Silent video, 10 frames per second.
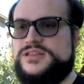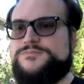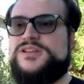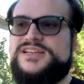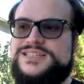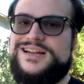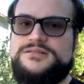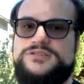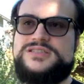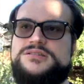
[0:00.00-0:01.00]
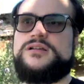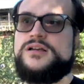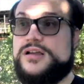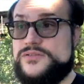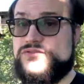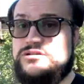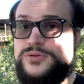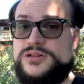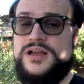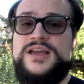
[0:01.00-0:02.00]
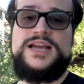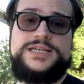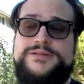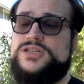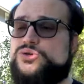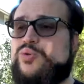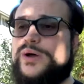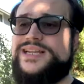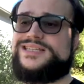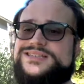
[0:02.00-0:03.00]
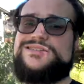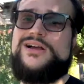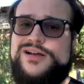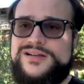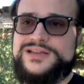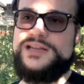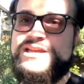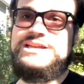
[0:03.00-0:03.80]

in the place that I was uncomfortable, I spent twice as long